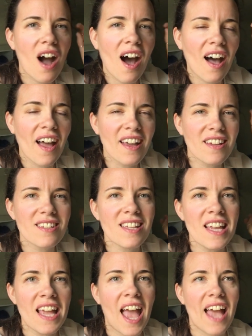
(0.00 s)
eyes,
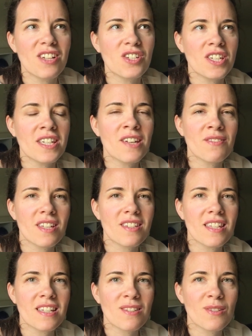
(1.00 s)
and she gives us
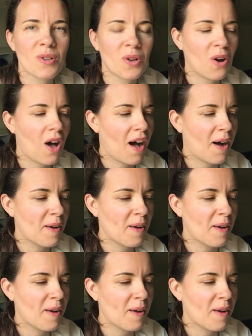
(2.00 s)
these little